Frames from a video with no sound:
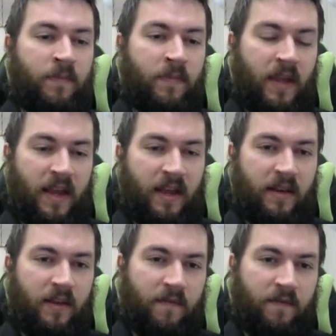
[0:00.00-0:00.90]

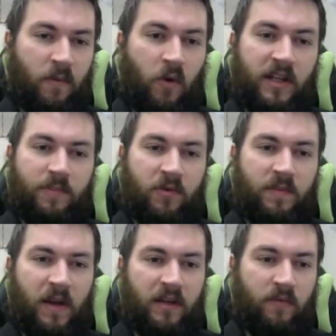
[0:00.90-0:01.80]
And from white's
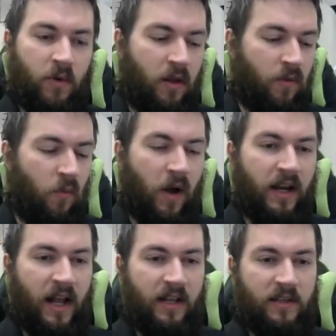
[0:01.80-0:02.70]
perspective, well,
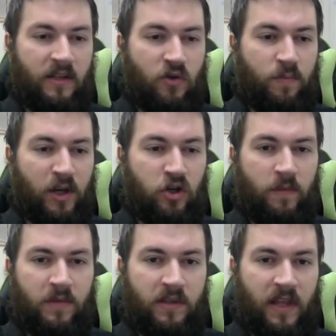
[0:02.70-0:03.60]
white has the 2
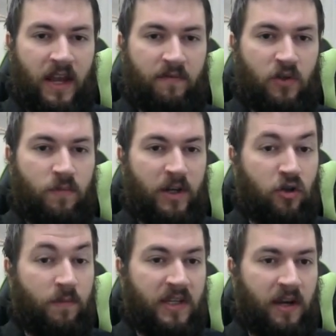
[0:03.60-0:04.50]
bishops. They have 2
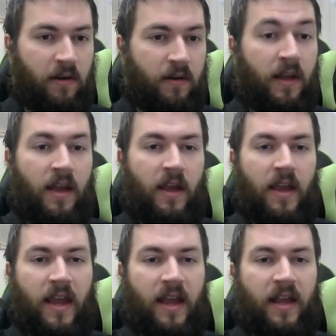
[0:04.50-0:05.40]
bishops here,
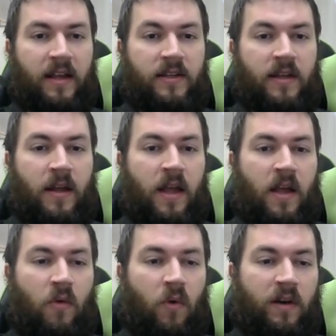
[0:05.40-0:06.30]
and
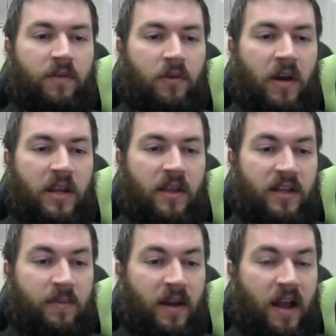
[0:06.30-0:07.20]
one of the great things
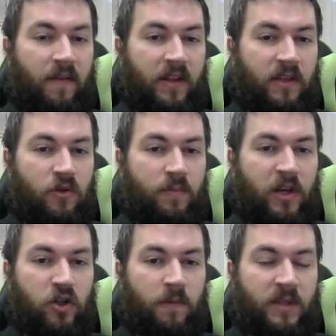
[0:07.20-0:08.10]
about having the 2
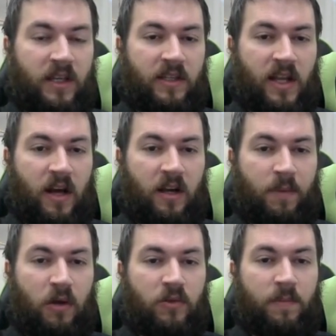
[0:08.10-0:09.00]
bishops is the
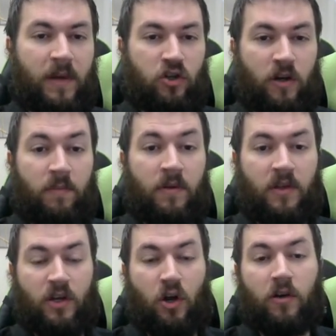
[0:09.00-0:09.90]
unopposed bishop,
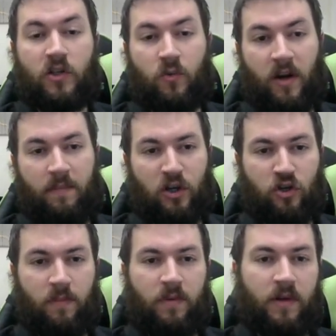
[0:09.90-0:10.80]
the dark squared
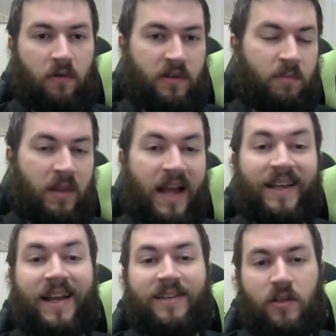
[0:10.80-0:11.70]
bishop. Notice black
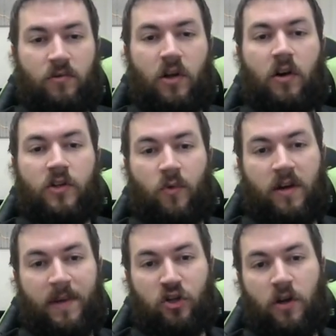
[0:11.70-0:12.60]
has no dark
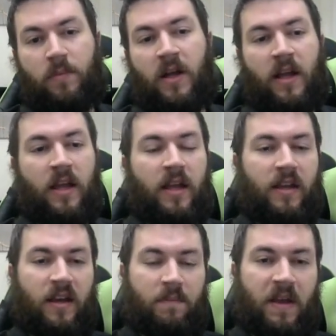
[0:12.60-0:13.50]
squared bishop. Can be a